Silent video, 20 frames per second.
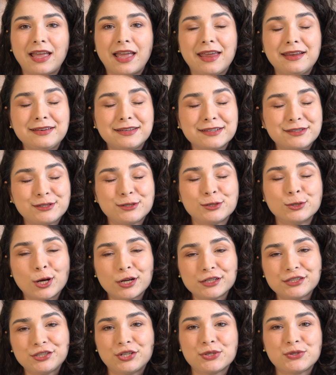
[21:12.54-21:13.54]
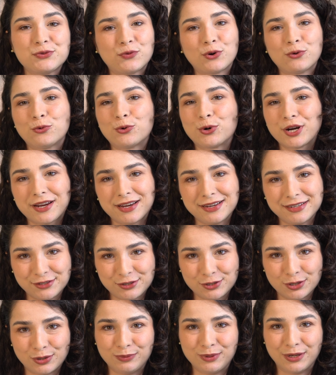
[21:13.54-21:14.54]
And it's not just for working
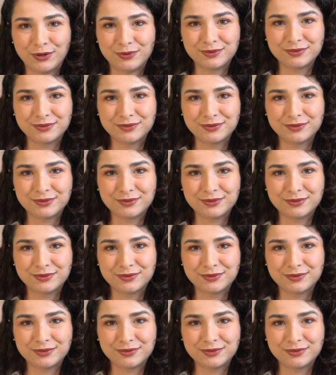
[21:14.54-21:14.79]
solo.